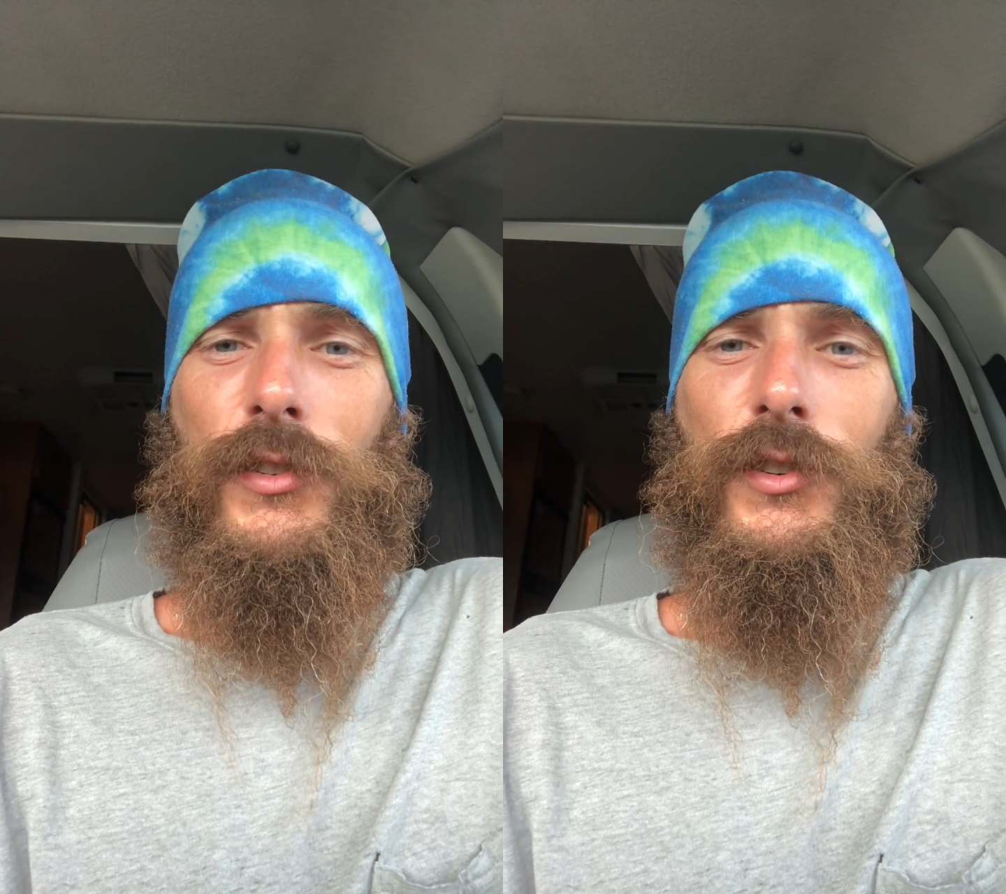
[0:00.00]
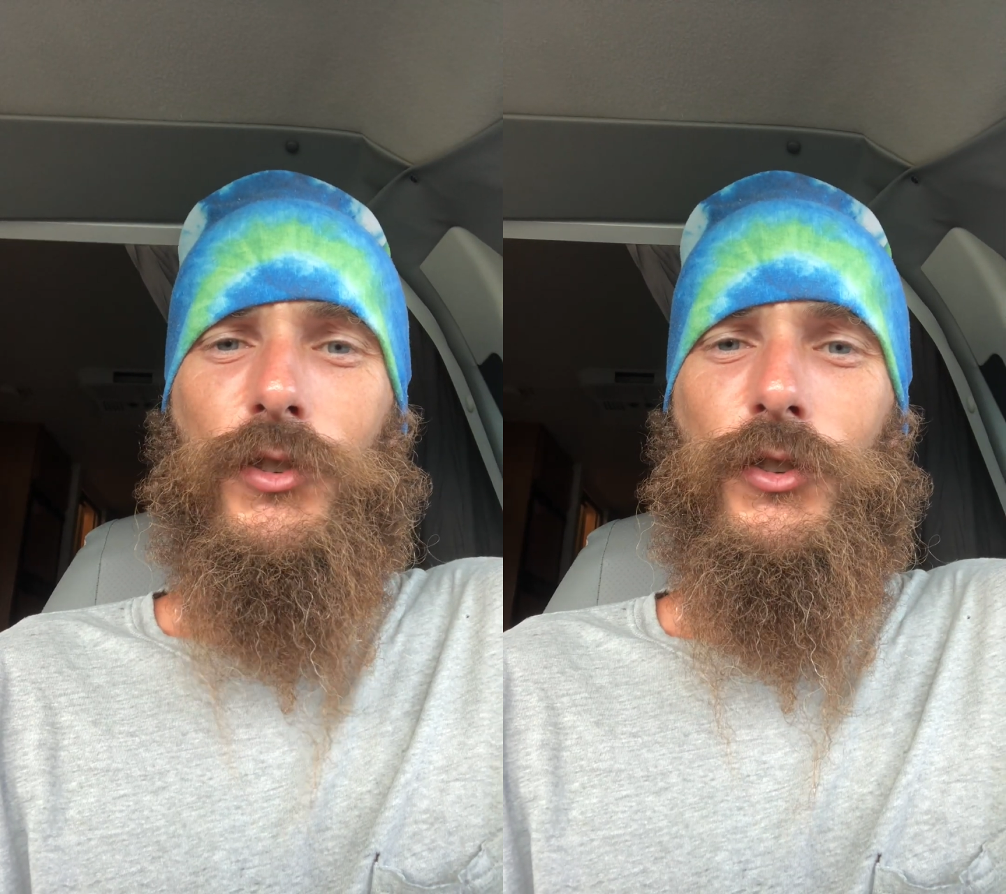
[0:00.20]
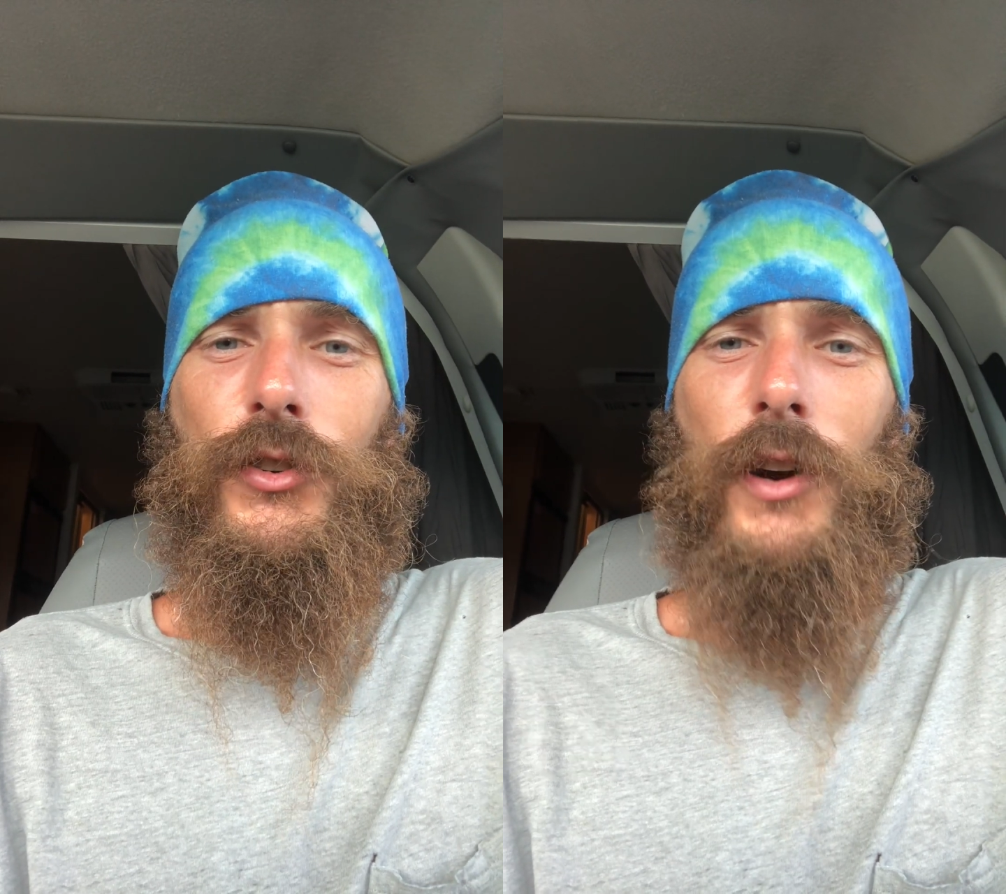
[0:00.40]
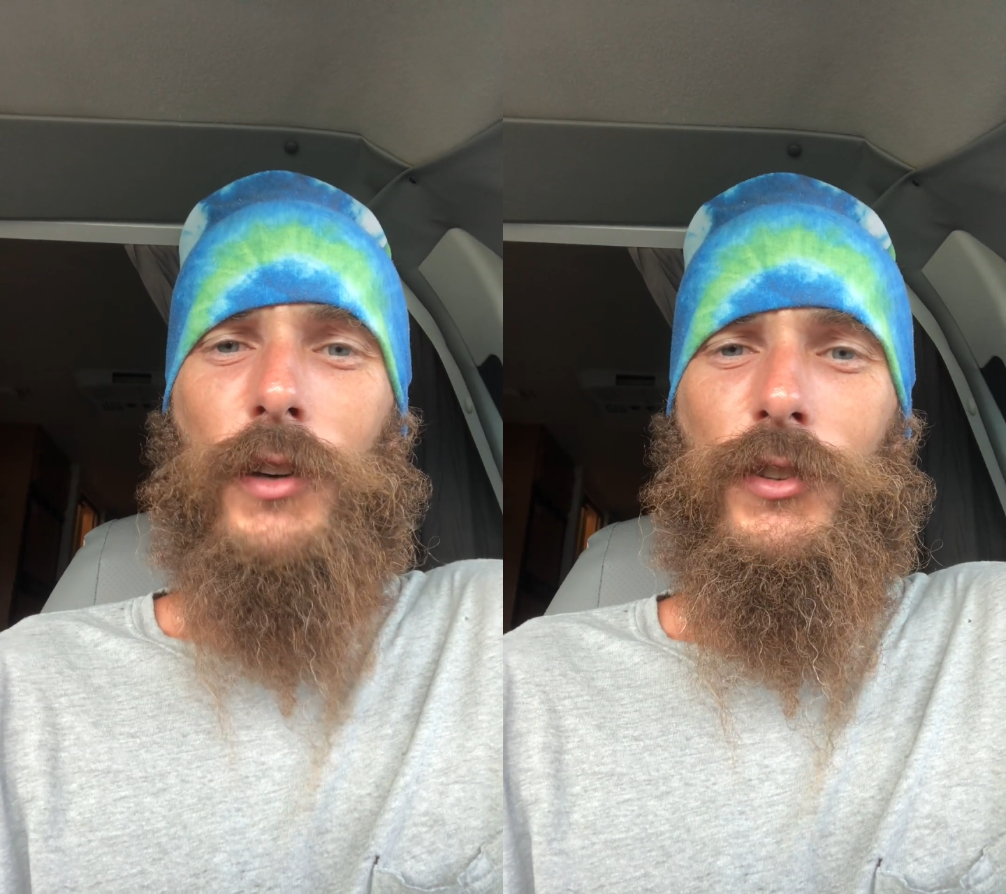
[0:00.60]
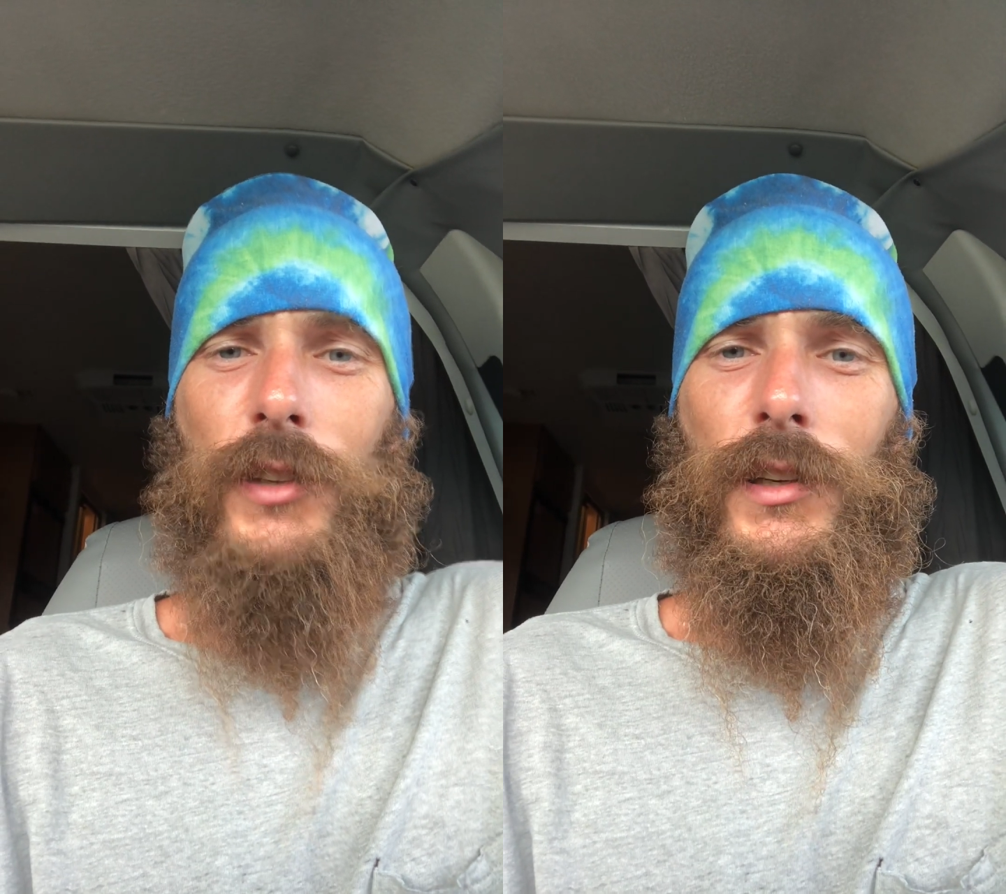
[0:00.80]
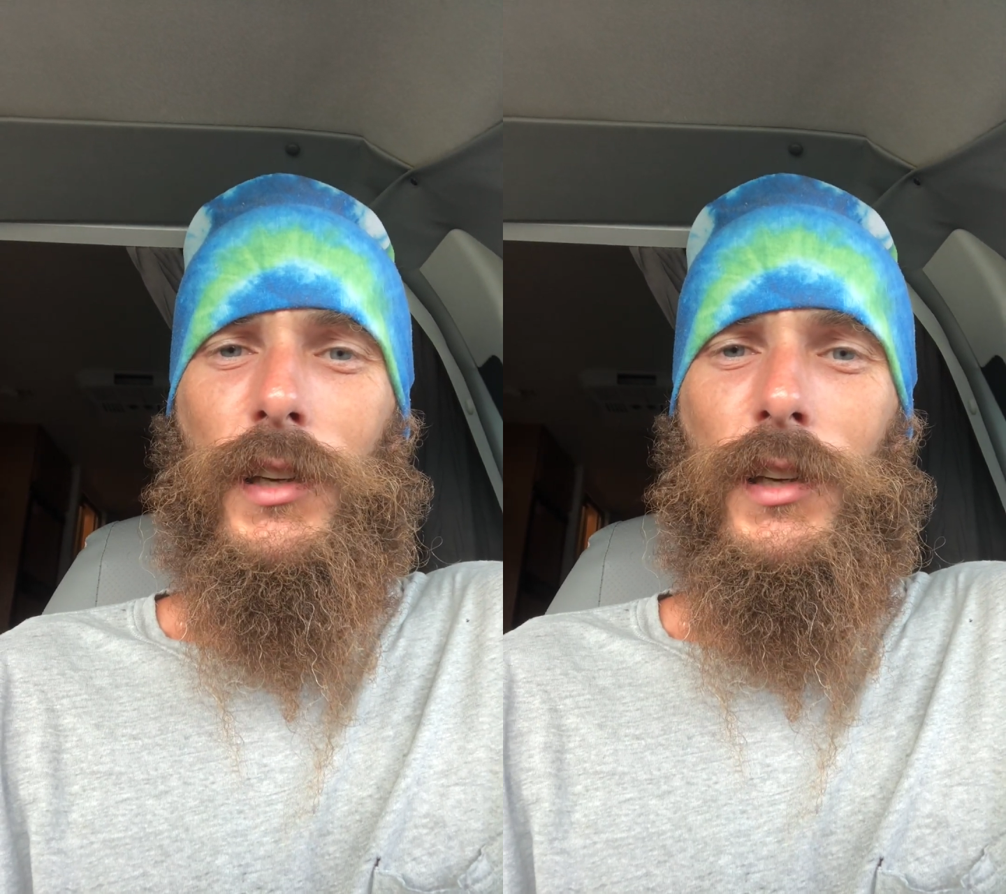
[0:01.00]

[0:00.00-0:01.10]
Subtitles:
destruction,